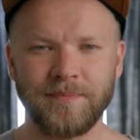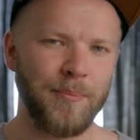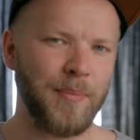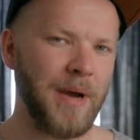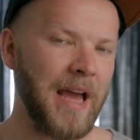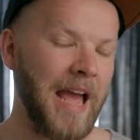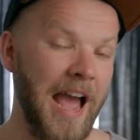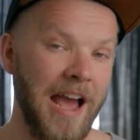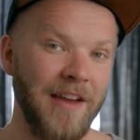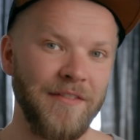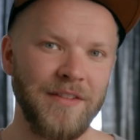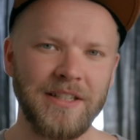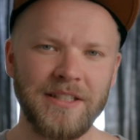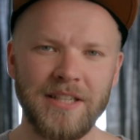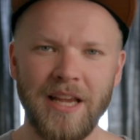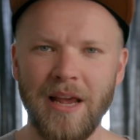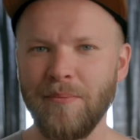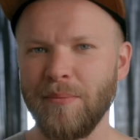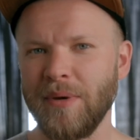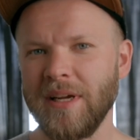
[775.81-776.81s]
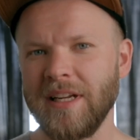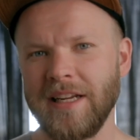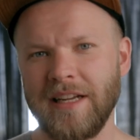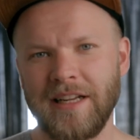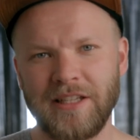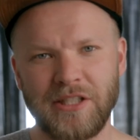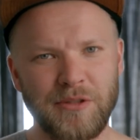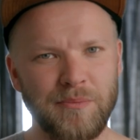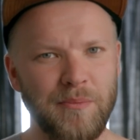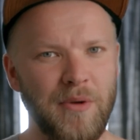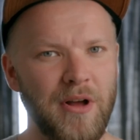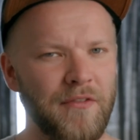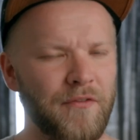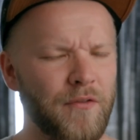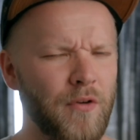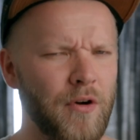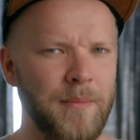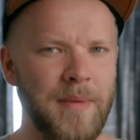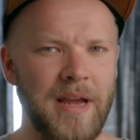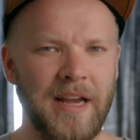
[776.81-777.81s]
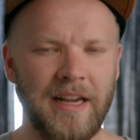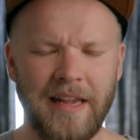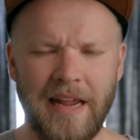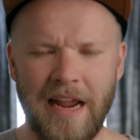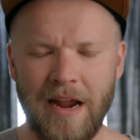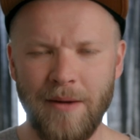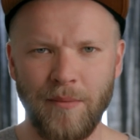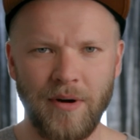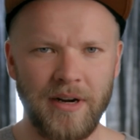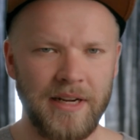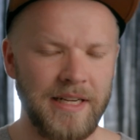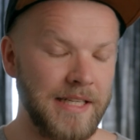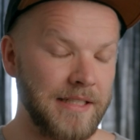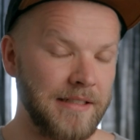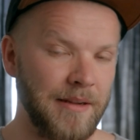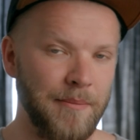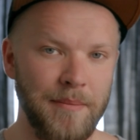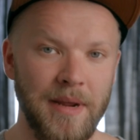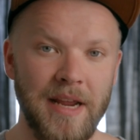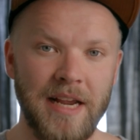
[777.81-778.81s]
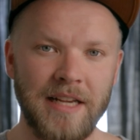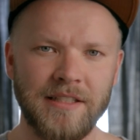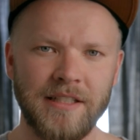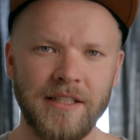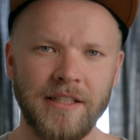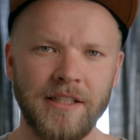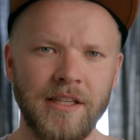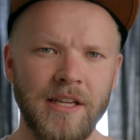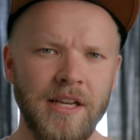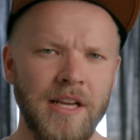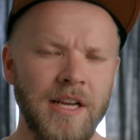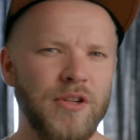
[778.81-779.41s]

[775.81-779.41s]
But having 10-bit in a small format camera is amazing.